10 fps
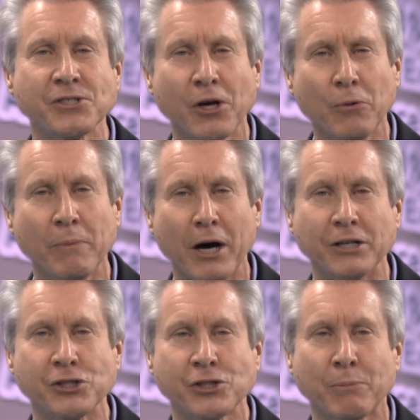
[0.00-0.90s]
so
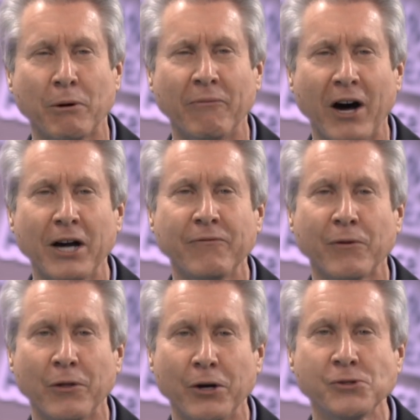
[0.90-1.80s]
much to provide
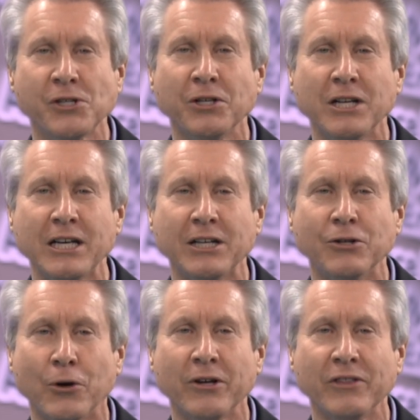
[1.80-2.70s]
for those in need
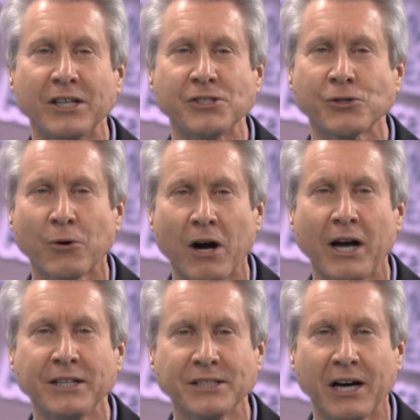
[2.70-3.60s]
during these
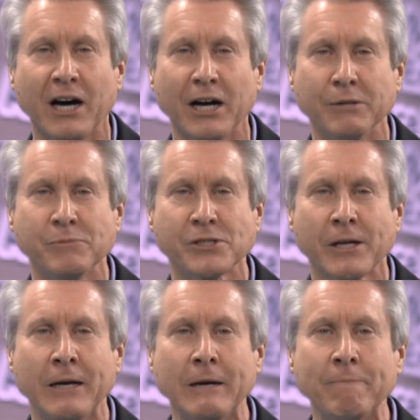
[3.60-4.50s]
trying times.
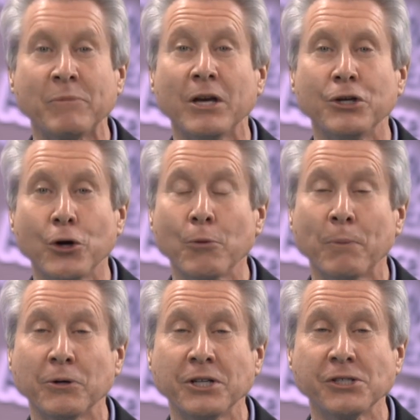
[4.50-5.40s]
Your
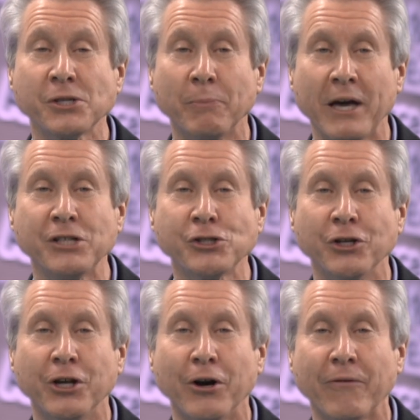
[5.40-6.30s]

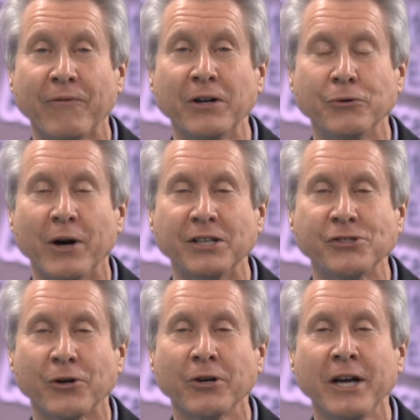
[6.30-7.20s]
participation in our
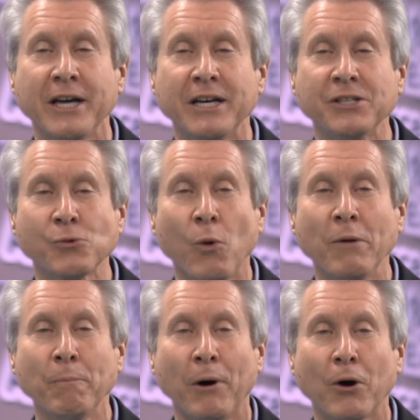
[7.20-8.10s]
fundraiser is
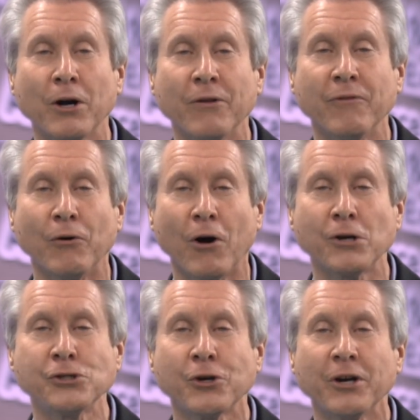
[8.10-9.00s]
one part of the
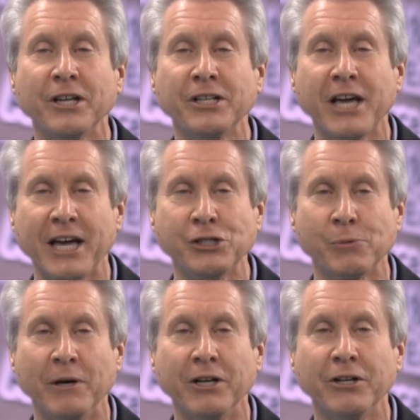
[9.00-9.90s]
larger
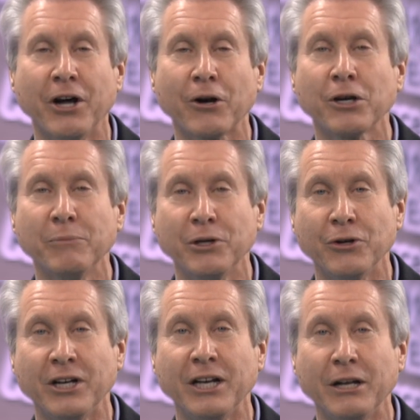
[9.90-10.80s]
engagement in our
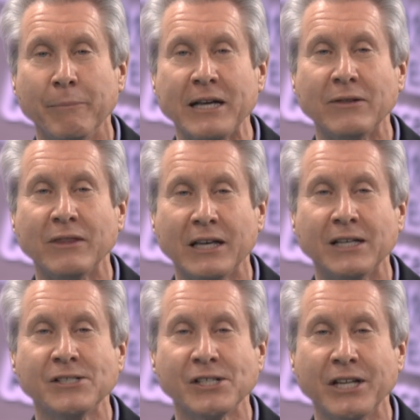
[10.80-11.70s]
community to meet
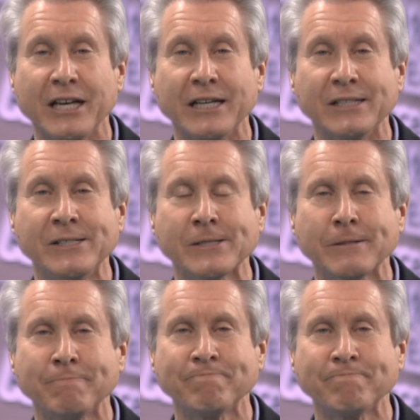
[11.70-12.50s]
these needs.